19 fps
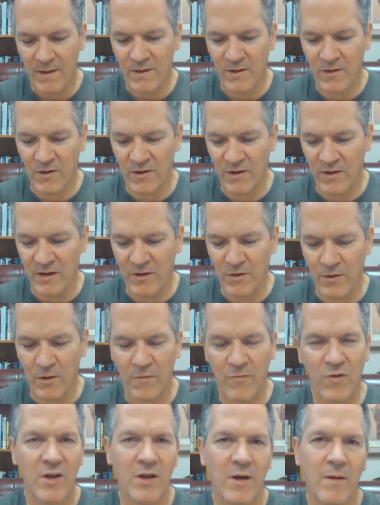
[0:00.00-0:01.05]
You're going to need to
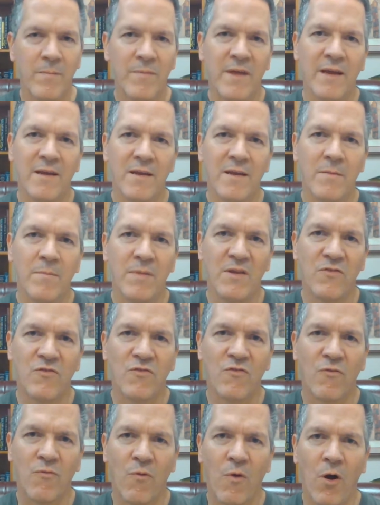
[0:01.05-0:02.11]
overcome that and be
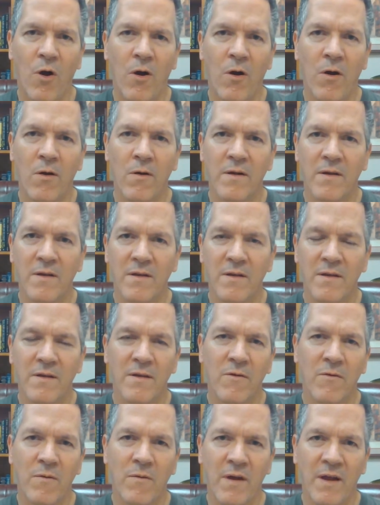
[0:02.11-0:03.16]
strong
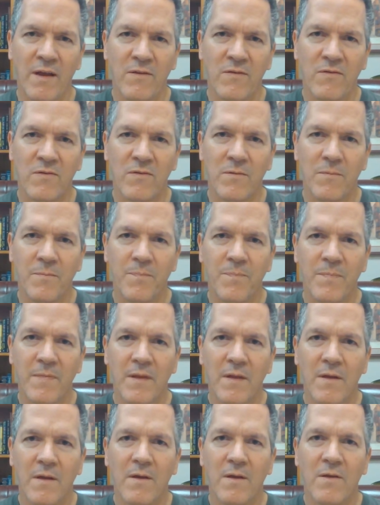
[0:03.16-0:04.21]
in grace.
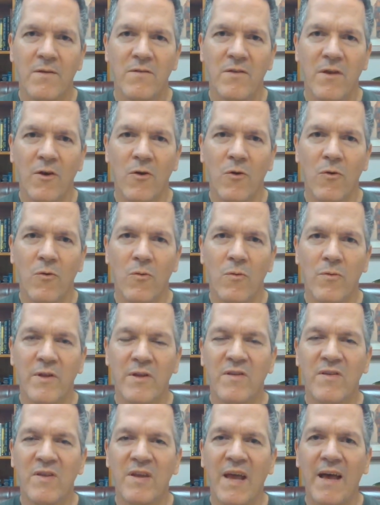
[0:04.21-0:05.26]
So
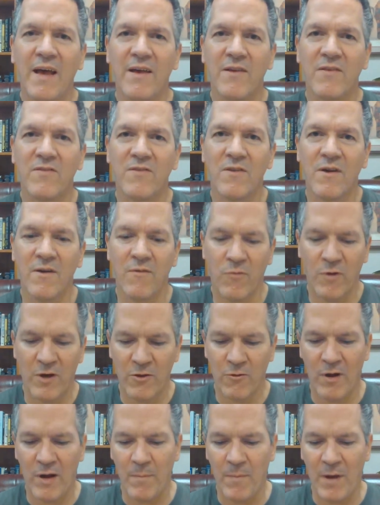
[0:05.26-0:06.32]
the test of
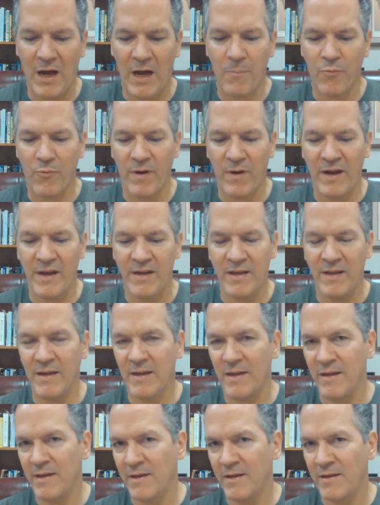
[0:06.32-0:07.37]
whether I'm
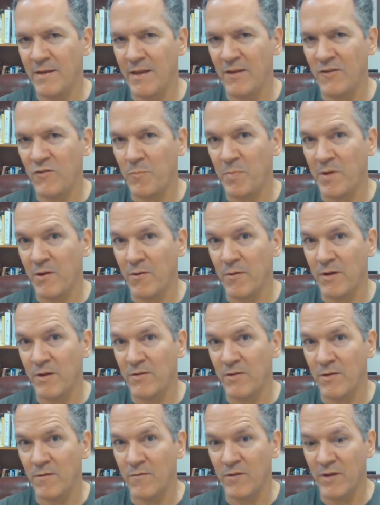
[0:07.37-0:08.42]
operating in a
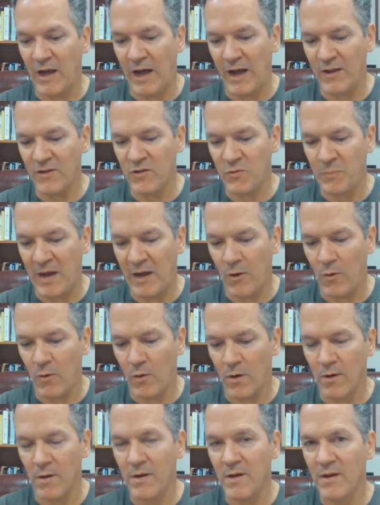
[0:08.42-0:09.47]
spirit of God's
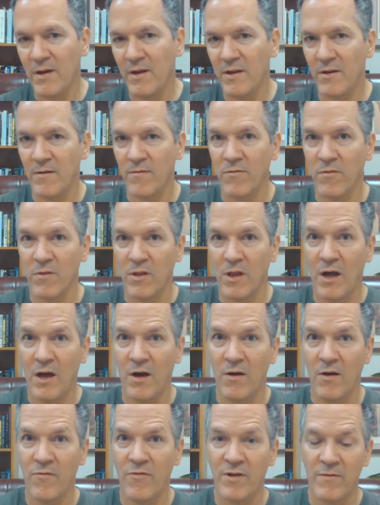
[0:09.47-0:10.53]
power and of
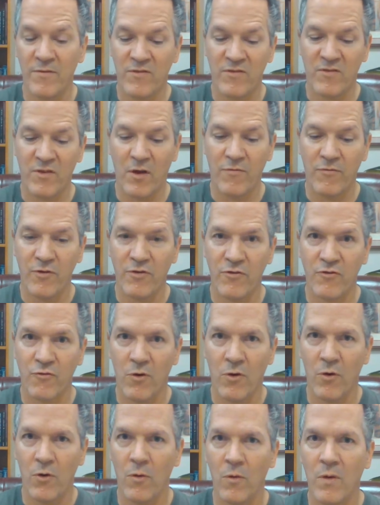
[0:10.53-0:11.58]
love and of
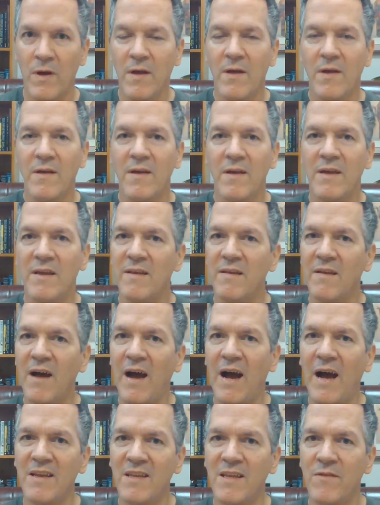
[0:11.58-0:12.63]
self-control and
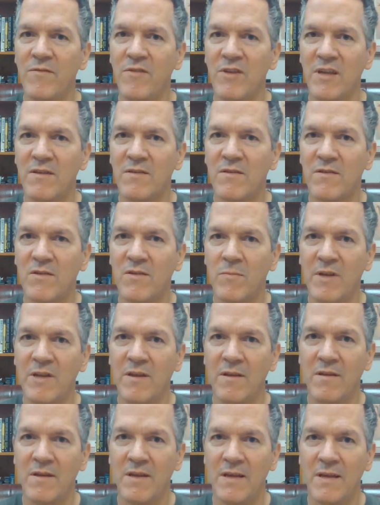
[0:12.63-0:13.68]
not giving in to
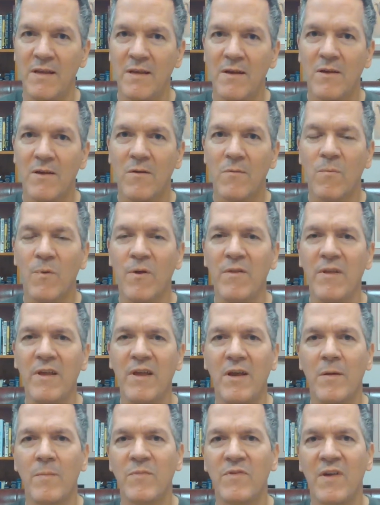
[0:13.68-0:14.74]
timidity really
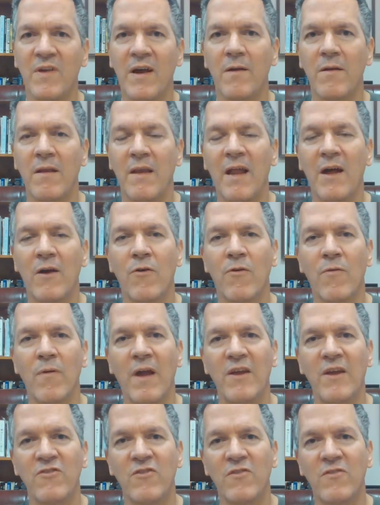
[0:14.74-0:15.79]
comes out in how
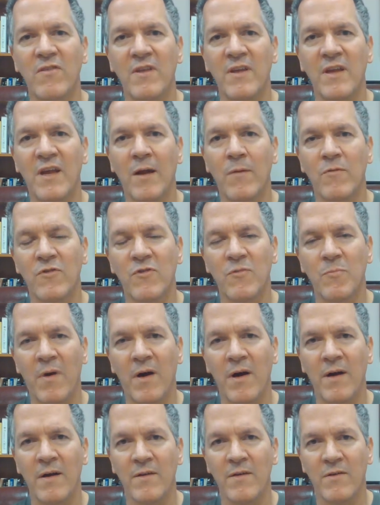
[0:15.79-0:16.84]
graciously I
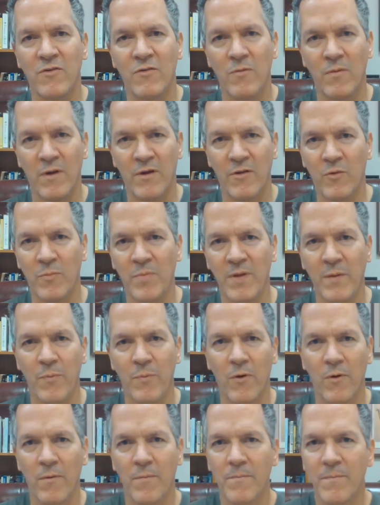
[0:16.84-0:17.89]
respond to other
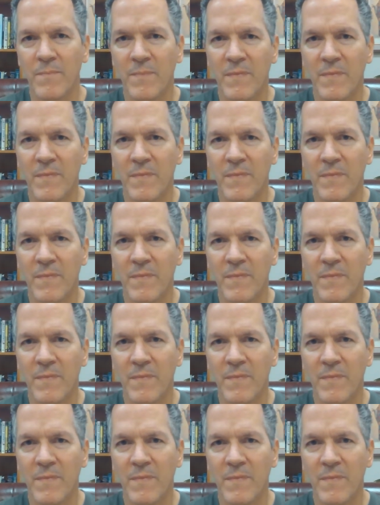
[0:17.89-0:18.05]
people.